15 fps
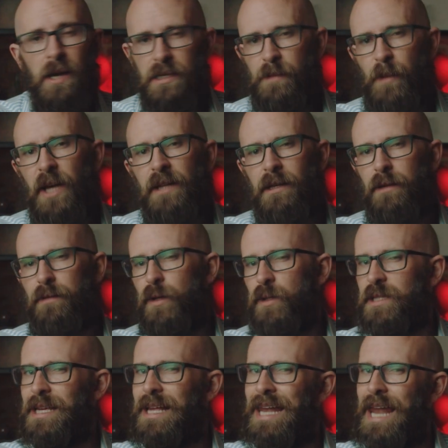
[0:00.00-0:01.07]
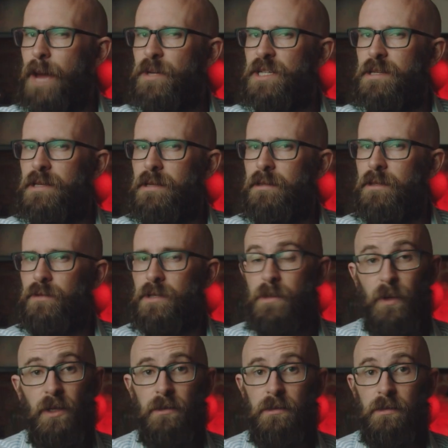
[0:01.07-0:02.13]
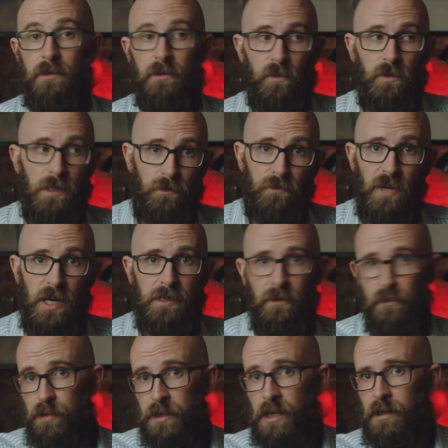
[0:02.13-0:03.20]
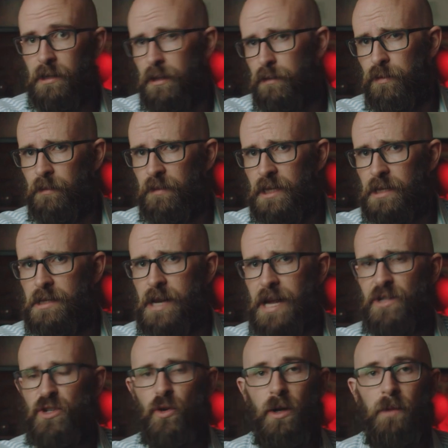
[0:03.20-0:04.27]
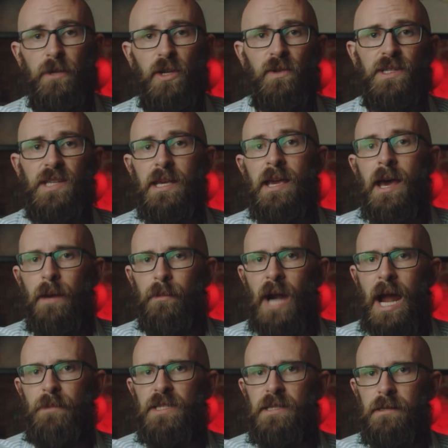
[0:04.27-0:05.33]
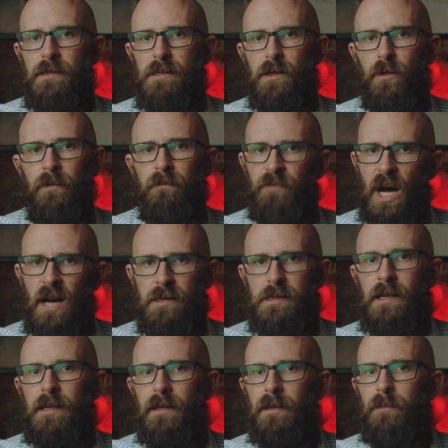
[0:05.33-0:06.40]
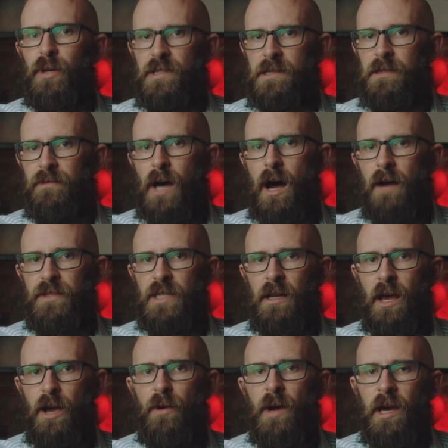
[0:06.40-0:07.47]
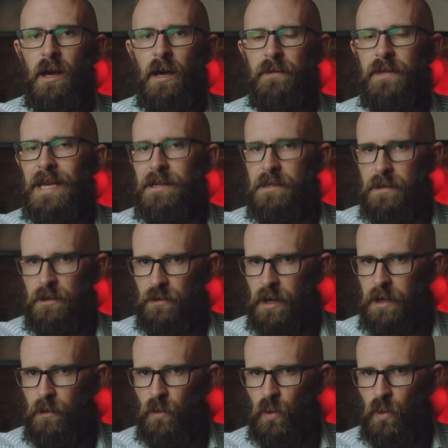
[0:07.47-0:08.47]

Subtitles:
Despite the unfolding calamity, the response was impressive, particularly from the international community, perhaps still basking in the positive afterglow of the end of the Great